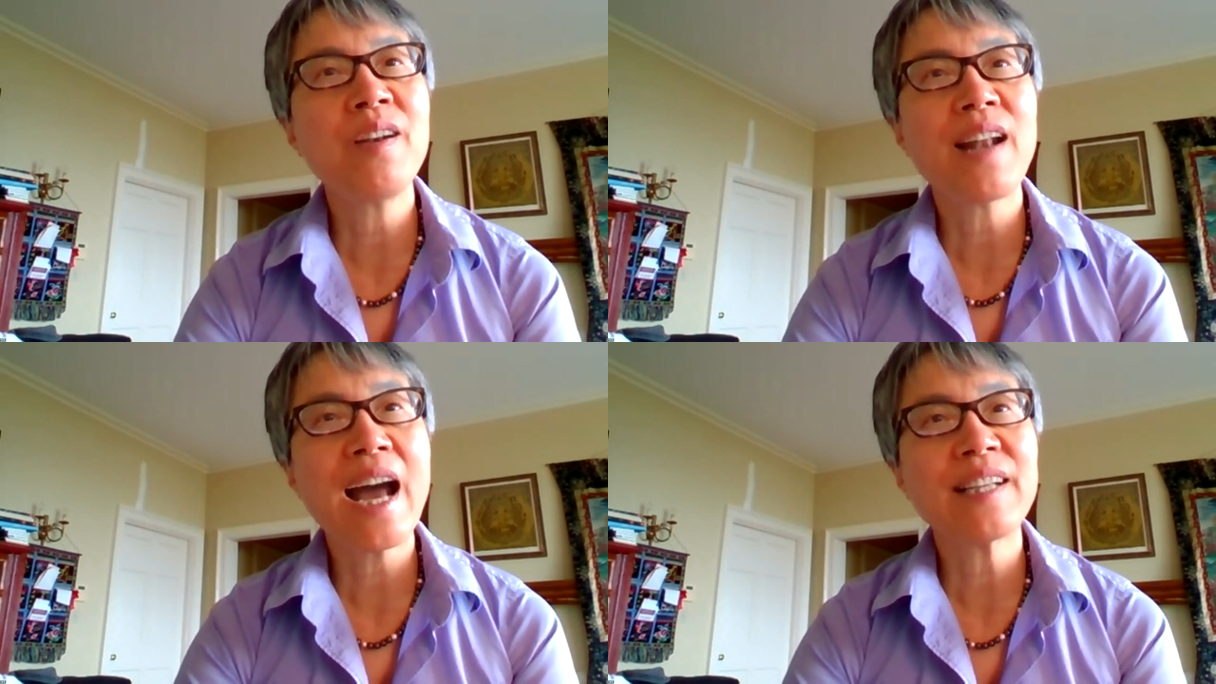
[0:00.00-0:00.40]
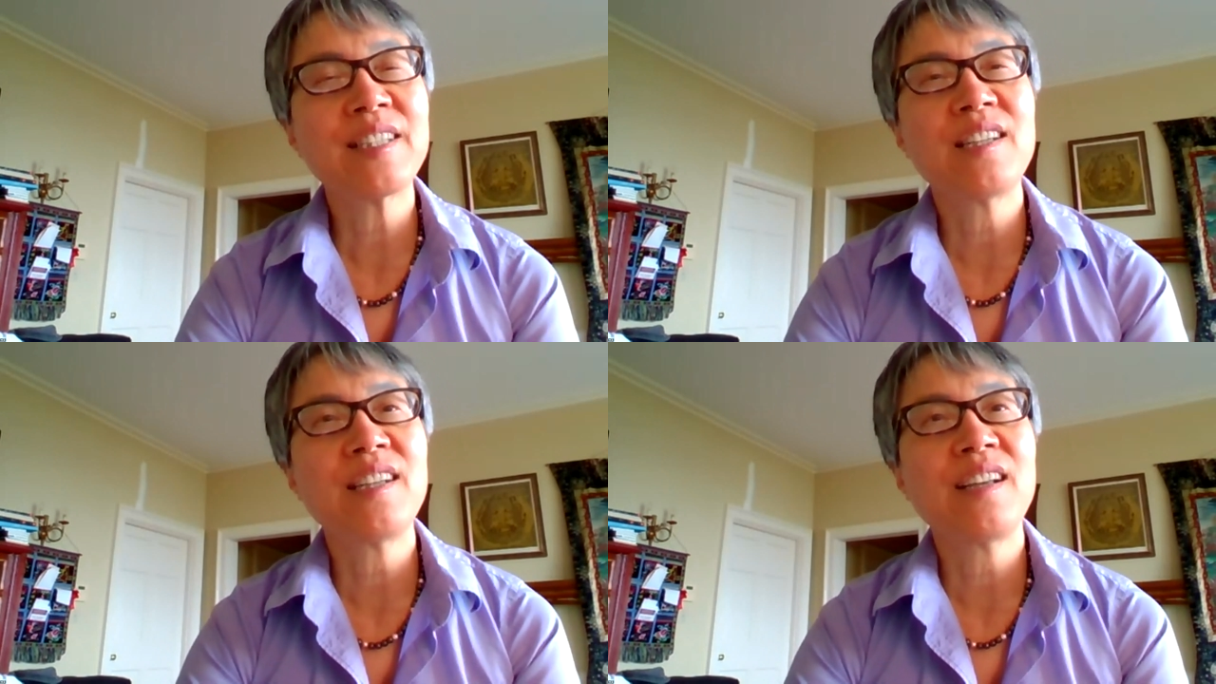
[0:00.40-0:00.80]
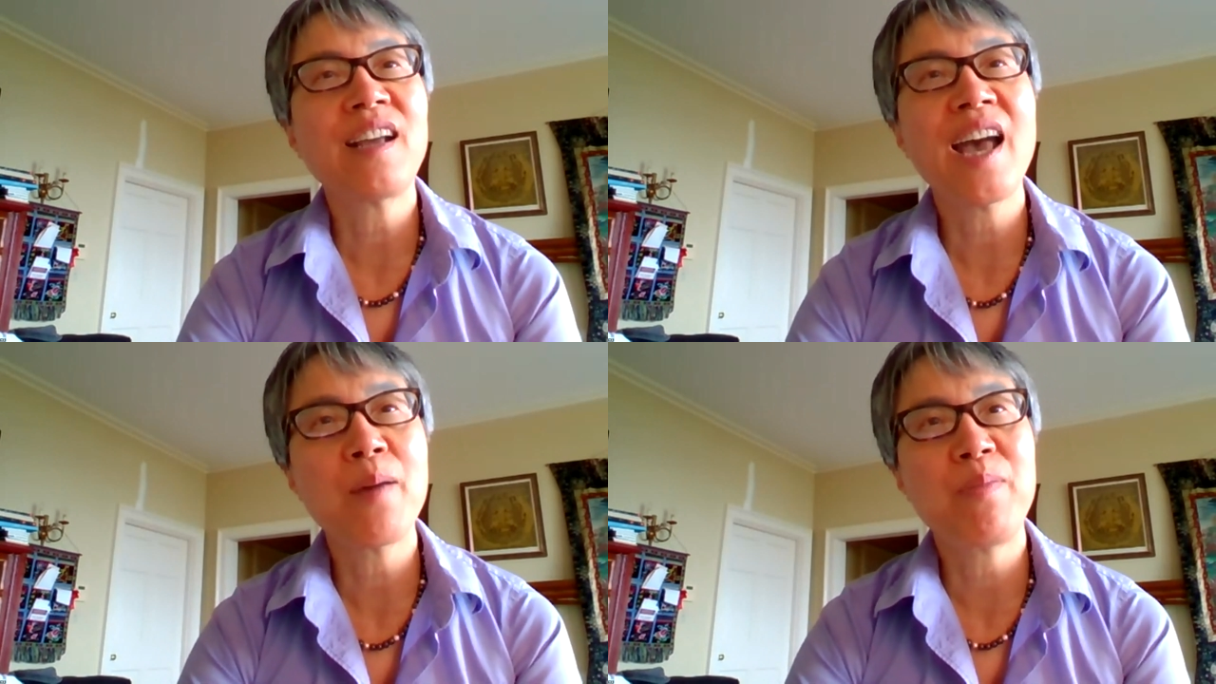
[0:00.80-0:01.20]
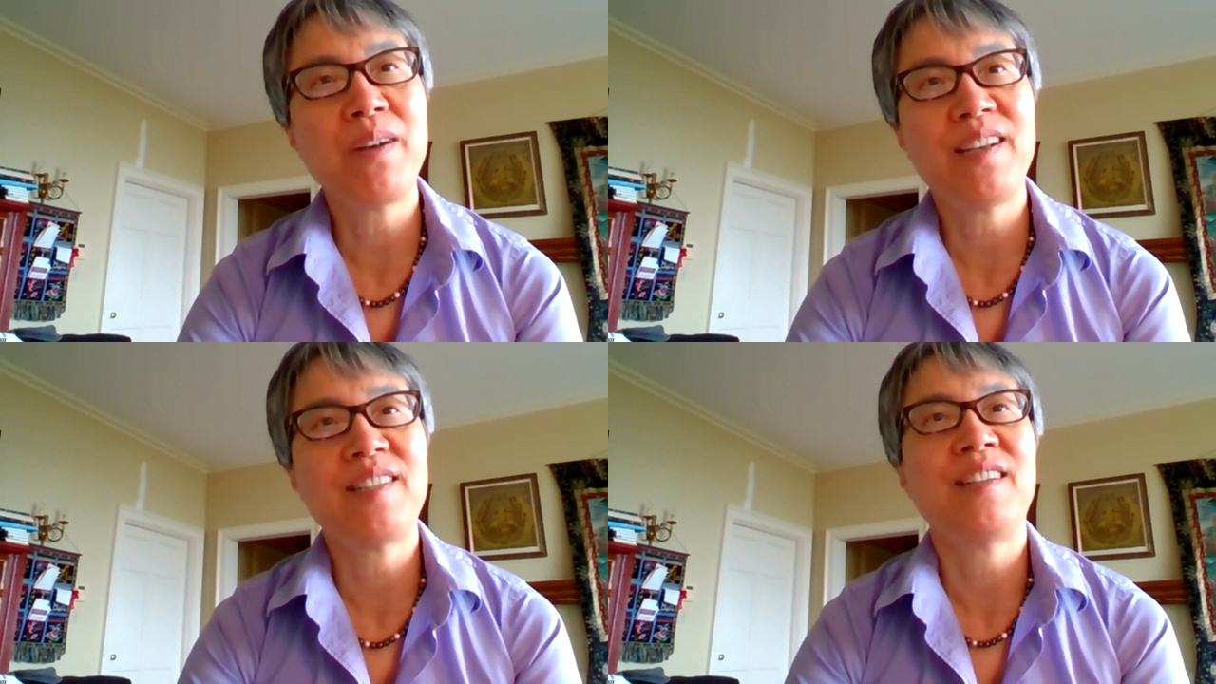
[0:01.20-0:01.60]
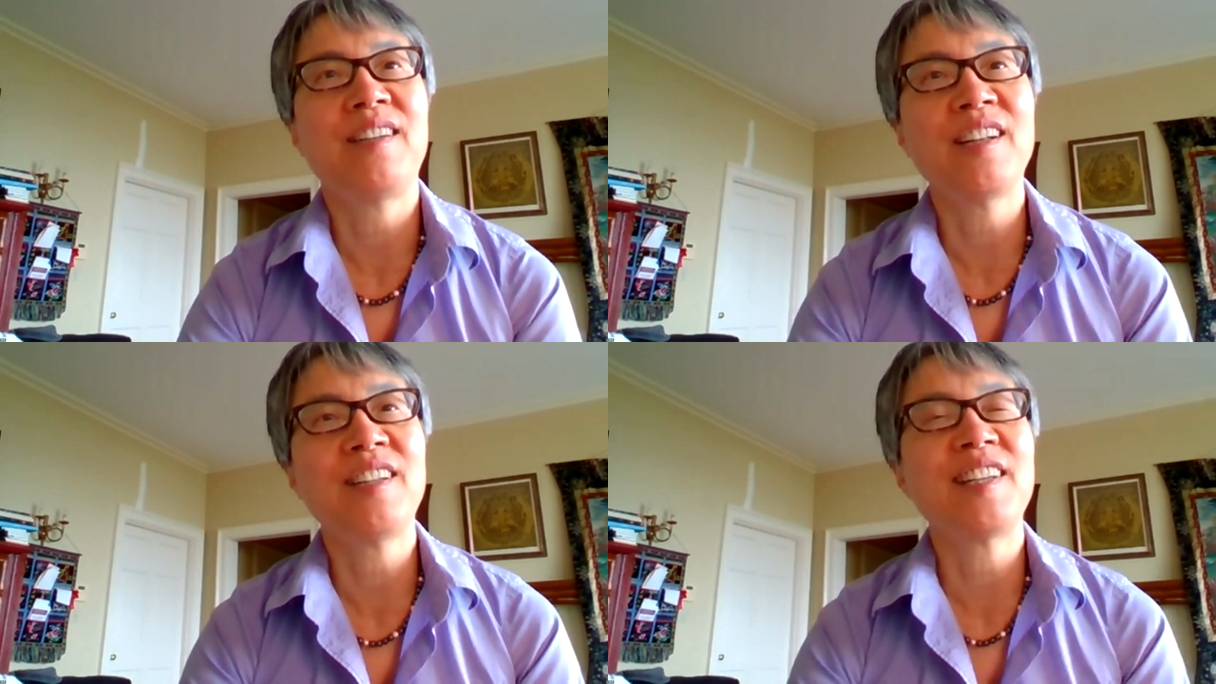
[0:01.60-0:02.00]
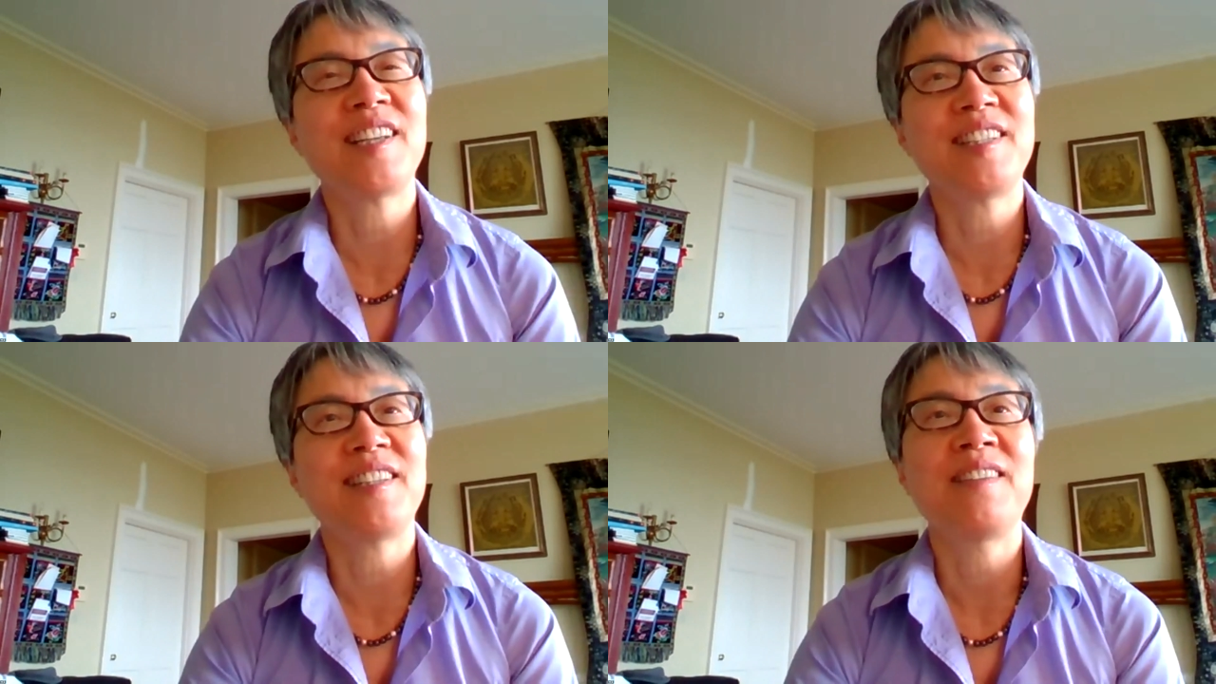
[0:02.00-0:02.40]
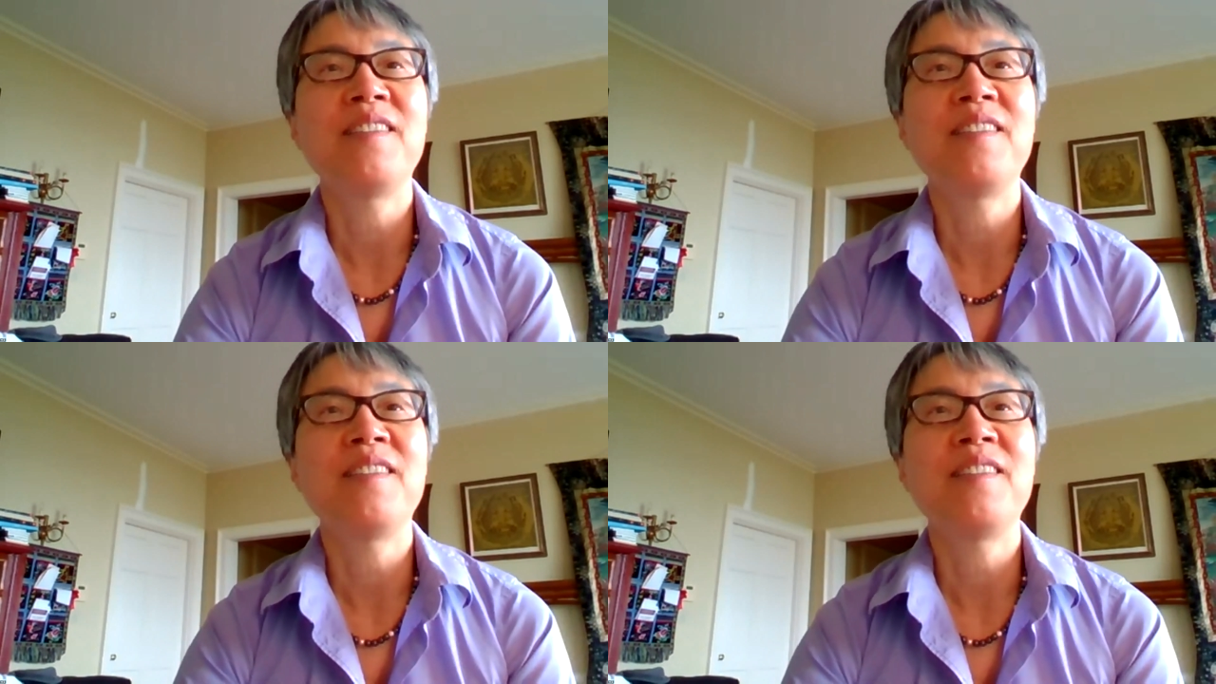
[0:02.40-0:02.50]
lasting happiness, not just